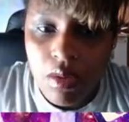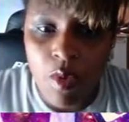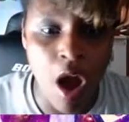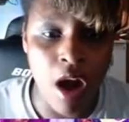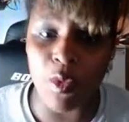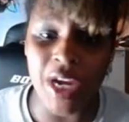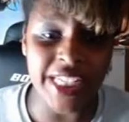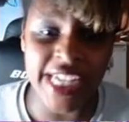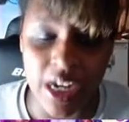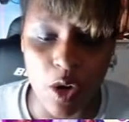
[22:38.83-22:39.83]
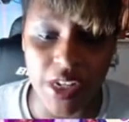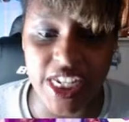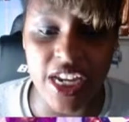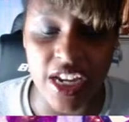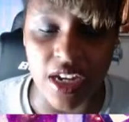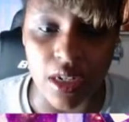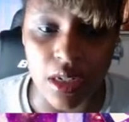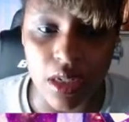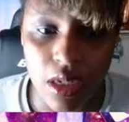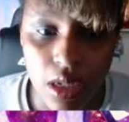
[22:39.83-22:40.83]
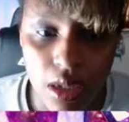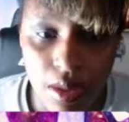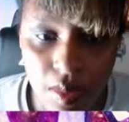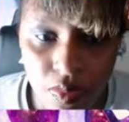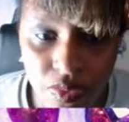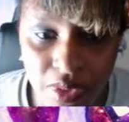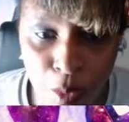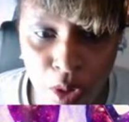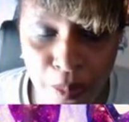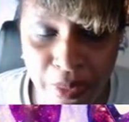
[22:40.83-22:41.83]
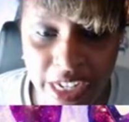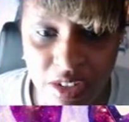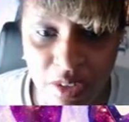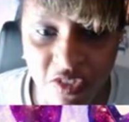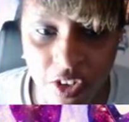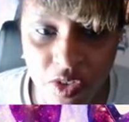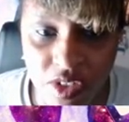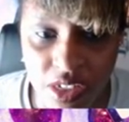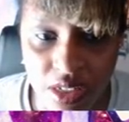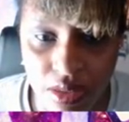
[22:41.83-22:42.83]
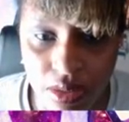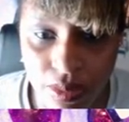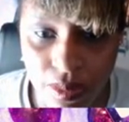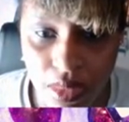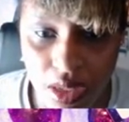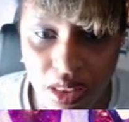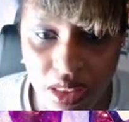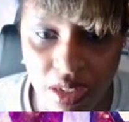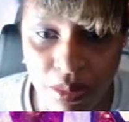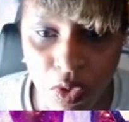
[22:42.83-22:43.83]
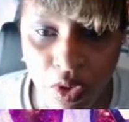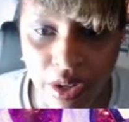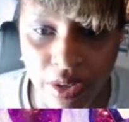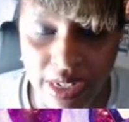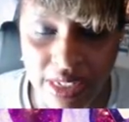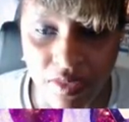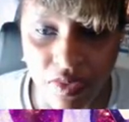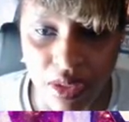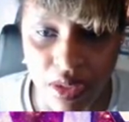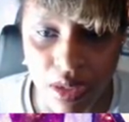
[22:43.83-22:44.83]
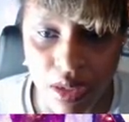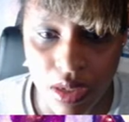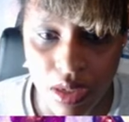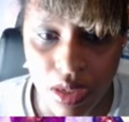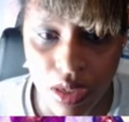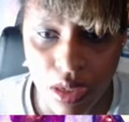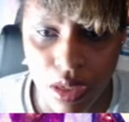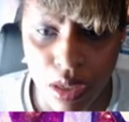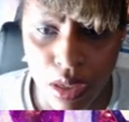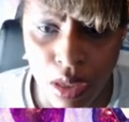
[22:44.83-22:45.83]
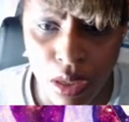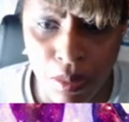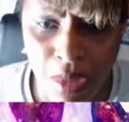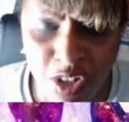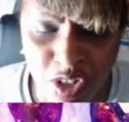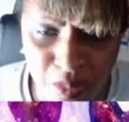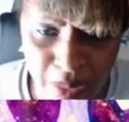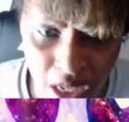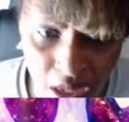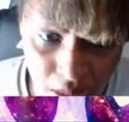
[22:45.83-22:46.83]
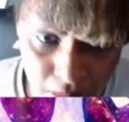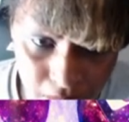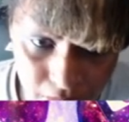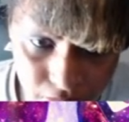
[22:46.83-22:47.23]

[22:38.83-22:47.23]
Well, aren't we lean cuisine? The more plates are frozen, the more aggressive the monsters become.